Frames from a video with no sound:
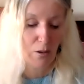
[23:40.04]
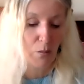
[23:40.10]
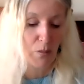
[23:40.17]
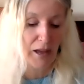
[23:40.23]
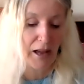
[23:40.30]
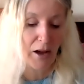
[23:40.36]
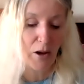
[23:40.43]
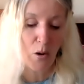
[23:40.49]

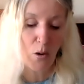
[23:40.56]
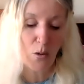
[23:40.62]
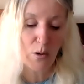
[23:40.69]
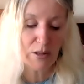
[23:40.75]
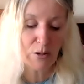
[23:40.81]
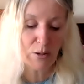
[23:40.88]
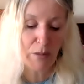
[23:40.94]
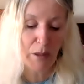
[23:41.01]
may I
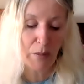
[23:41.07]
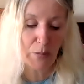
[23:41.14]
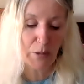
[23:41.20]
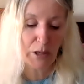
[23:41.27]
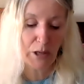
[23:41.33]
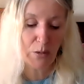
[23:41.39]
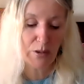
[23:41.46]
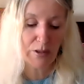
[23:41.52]
always remember
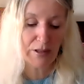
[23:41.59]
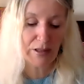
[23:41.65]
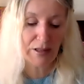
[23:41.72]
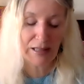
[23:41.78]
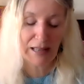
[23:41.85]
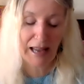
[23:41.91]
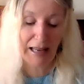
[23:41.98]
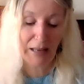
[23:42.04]
you will
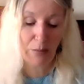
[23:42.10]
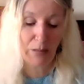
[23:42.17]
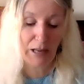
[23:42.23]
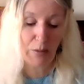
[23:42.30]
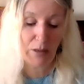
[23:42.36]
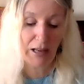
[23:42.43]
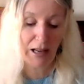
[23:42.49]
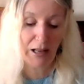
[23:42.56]
sustain
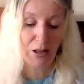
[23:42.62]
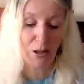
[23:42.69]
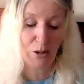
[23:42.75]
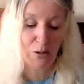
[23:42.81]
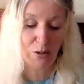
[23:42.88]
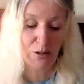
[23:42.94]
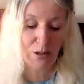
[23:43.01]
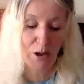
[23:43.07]
me when I
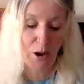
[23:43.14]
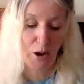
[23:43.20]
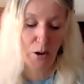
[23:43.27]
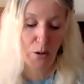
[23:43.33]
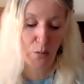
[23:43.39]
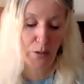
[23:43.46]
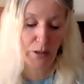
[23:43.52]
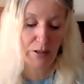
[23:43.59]
lose
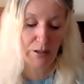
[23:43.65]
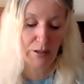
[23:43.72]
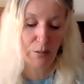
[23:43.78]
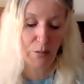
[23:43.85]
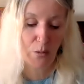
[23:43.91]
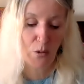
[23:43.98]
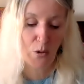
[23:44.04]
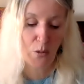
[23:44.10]
hope and
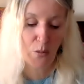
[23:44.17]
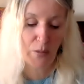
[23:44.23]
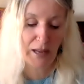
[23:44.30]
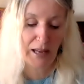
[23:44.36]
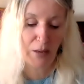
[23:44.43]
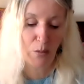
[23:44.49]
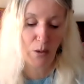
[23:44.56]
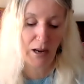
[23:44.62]
support
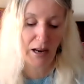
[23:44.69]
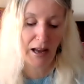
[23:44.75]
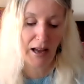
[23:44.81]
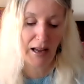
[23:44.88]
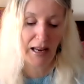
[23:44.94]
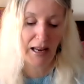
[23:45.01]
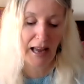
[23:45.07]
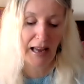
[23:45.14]
me when
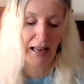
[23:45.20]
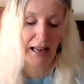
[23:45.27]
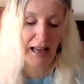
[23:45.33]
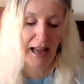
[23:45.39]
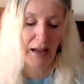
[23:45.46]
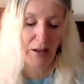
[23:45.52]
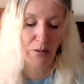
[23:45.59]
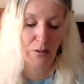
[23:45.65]
I
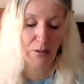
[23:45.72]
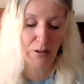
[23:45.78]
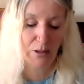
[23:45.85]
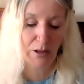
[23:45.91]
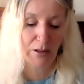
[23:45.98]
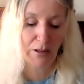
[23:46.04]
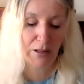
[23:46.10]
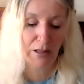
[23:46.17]

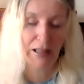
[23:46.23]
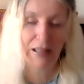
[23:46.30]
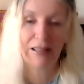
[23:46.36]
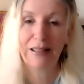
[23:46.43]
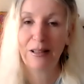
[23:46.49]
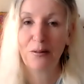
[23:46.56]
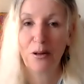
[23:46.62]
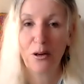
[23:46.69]
encounter
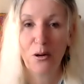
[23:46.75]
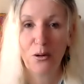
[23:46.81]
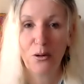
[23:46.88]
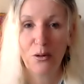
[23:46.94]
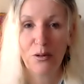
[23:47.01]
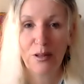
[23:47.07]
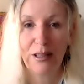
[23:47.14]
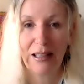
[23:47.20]

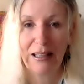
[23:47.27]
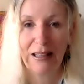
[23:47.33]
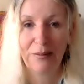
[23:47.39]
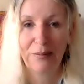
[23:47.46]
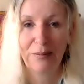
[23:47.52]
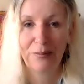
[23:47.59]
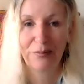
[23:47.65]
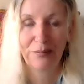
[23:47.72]
difficulty.
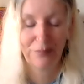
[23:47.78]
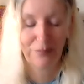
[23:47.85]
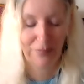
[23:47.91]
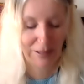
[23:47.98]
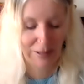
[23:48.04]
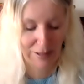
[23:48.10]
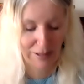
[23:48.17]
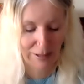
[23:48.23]

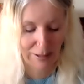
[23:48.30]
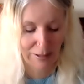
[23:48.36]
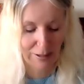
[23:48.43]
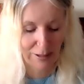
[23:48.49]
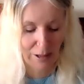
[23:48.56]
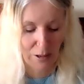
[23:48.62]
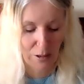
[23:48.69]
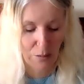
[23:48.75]

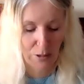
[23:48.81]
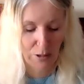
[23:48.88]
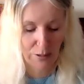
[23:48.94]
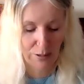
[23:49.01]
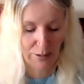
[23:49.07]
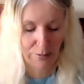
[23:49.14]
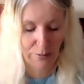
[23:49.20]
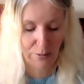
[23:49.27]
So
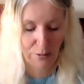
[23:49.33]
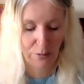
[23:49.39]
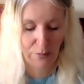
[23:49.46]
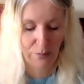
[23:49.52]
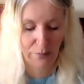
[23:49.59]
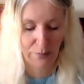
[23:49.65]
beautiful.